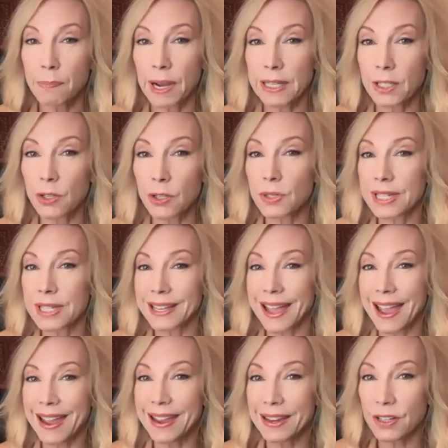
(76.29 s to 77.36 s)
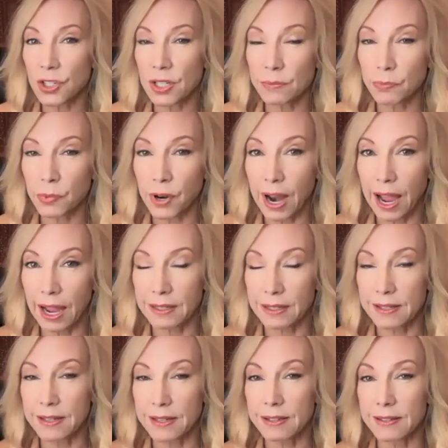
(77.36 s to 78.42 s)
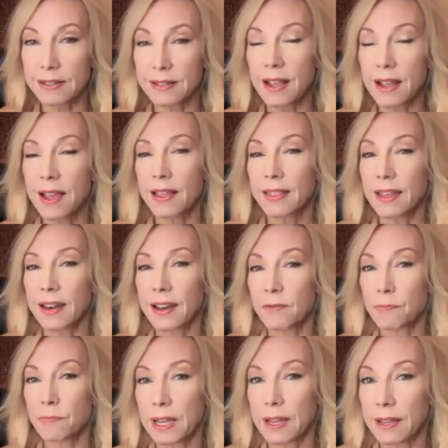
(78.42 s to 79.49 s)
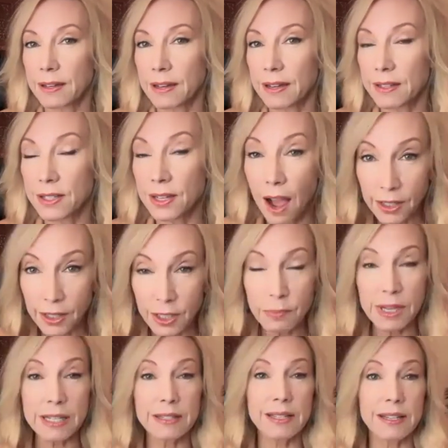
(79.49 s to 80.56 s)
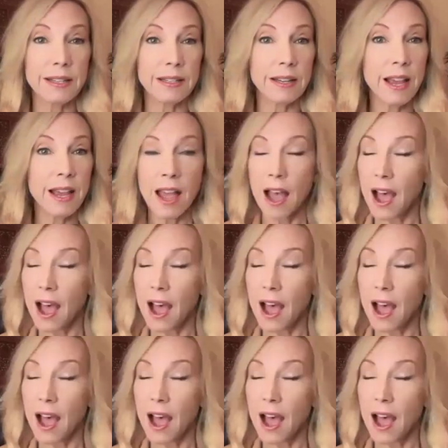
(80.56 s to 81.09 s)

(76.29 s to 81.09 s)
by using ancient practices that have been documented,